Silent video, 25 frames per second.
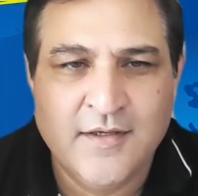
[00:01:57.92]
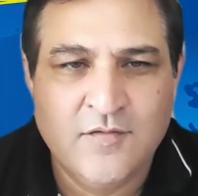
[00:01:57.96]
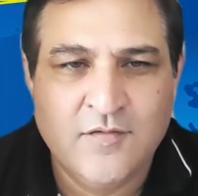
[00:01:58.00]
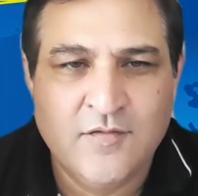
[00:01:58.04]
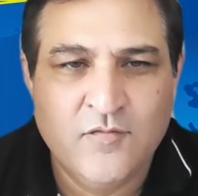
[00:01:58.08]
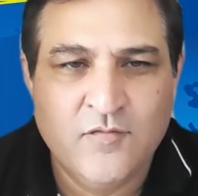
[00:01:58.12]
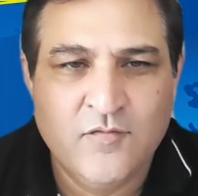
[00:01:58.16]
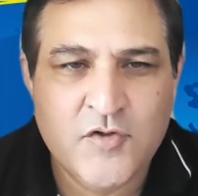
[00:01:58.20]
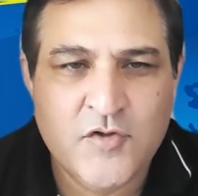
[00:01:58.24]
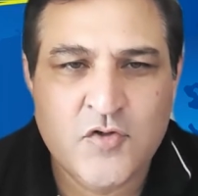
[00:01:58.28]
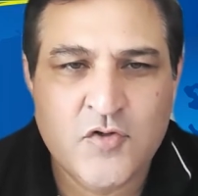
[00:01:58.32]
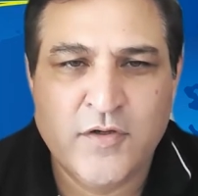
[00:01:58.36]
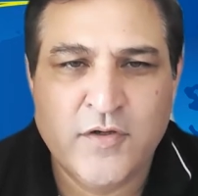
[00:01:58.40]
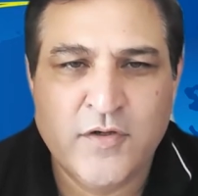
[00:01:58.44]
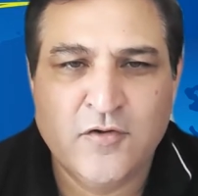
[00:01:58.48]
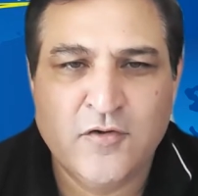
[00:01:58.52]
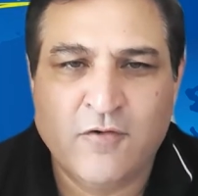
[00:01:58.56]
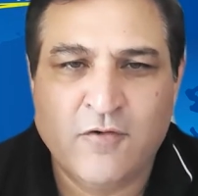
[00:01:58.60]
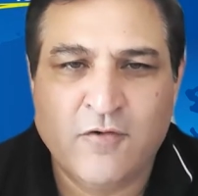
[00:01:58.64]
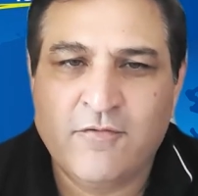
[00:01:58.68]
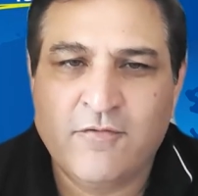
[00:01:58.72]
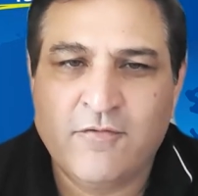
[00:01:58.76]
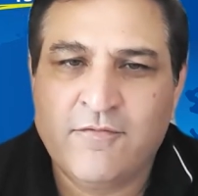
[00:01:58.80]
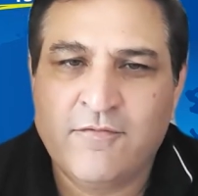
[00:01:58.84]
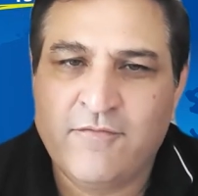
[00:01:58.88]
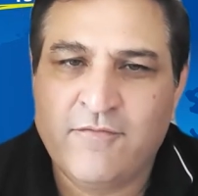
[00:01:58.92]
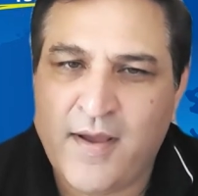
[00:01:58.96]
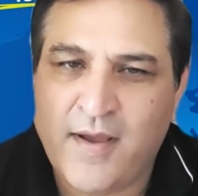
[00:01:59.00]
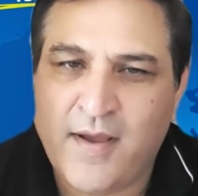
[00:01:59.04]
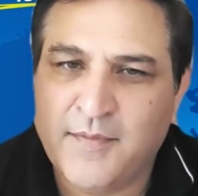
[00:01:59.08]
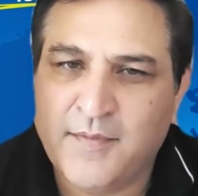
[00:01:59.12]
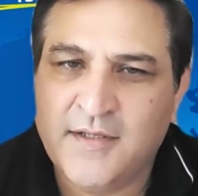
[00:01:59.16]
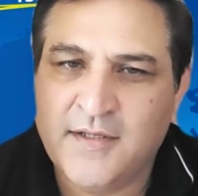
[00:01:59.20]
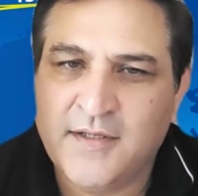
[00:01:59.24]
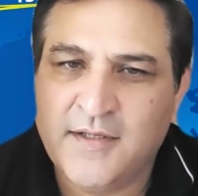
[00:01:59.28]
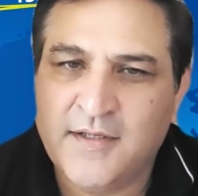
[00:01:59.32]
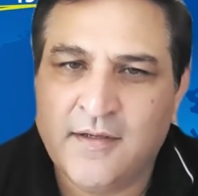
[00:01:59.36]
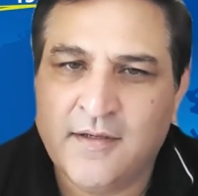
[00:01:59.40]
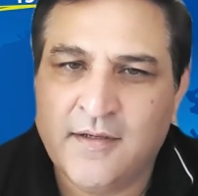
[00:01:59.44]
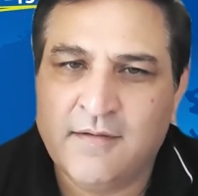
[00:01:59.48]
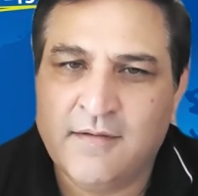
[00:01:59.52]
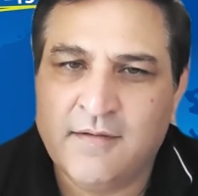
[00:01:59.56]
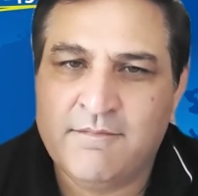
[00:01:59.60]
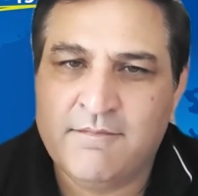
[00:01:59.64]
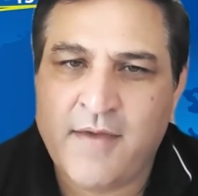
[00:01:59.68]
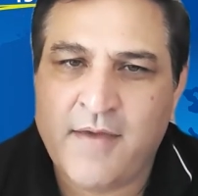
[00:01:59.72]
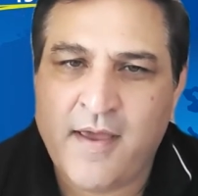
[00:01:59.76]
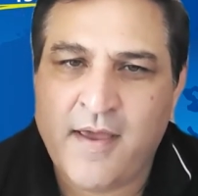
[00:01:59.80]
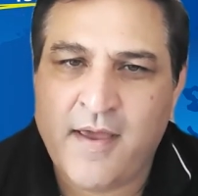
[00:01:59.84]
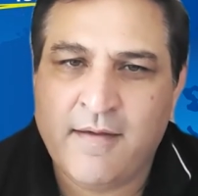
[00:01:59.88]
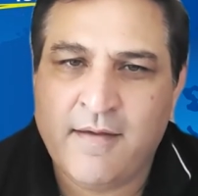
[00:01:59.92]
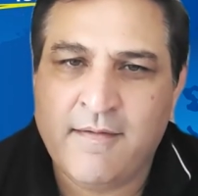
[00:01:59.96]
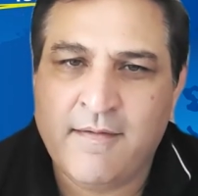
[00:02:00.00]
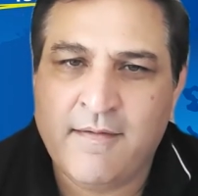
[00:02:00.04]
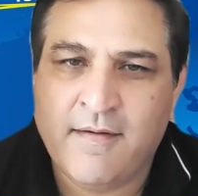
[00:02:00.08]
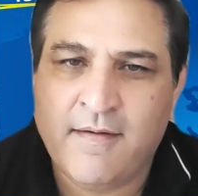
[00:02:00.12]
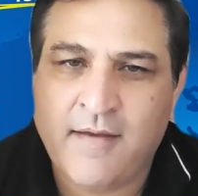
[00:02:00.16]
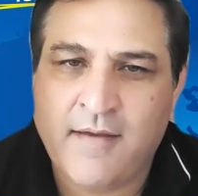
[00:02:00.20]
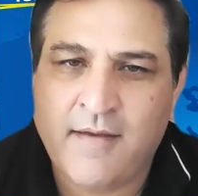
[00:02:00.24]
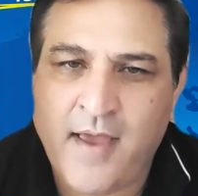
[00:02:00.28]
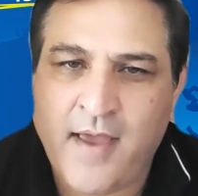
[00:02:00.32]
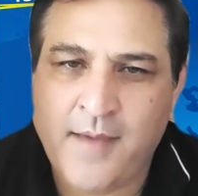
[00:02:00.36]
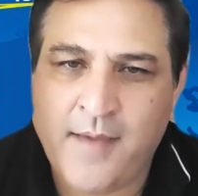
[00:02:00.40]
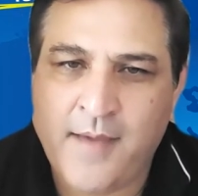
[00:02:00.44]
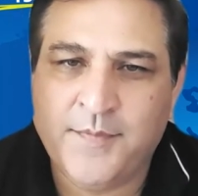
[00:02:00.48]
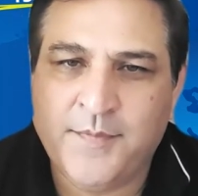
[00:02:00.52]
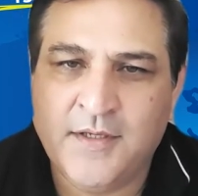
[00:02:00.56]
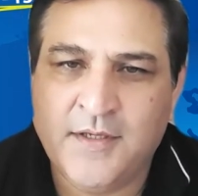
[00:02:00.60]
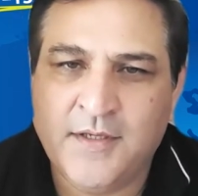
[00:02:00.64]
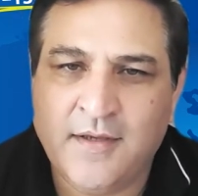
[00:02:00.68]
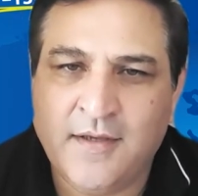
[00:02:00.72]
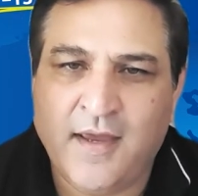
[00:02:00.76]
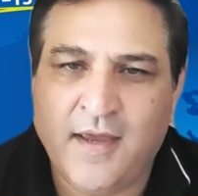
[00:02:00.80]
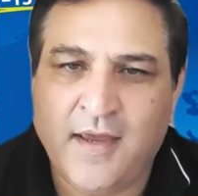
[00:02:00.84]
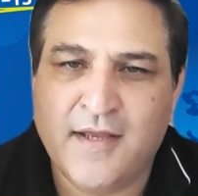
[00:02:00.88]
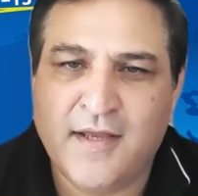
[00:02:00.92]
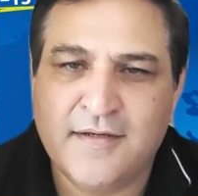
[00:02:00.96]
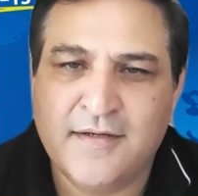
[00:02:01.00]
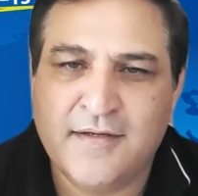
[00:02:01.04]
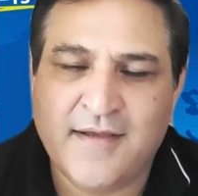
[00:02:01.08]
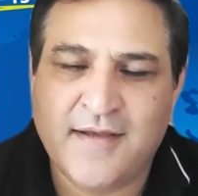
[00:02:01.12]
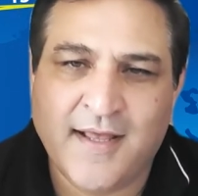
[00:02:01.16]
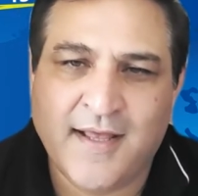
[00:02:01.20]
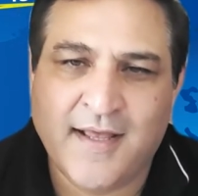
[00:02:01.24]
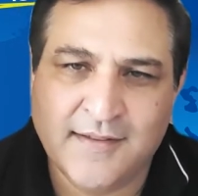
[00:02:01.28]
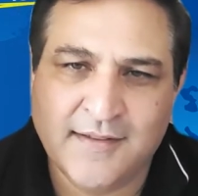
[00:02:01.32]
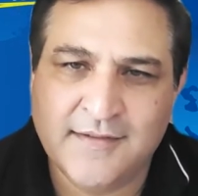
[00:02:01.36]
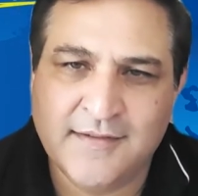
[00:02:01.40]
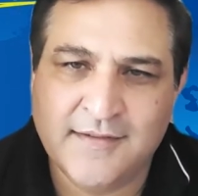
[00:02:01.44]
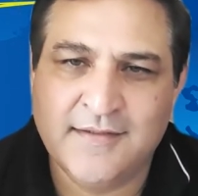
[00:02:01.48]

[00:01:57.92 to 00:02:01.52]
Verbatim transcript: wish you and your family a happy and healthy